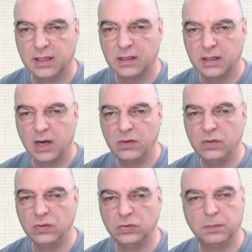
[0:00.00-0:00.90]
How do
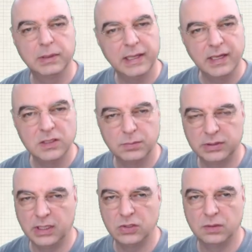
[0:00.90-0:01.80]
you replace
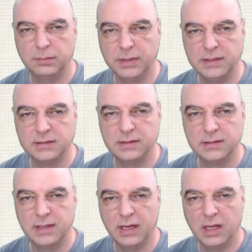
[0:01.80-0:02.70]
potential pieces
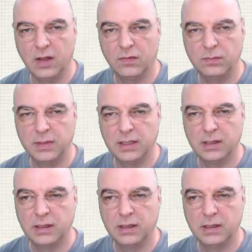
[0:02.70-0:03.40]
that have been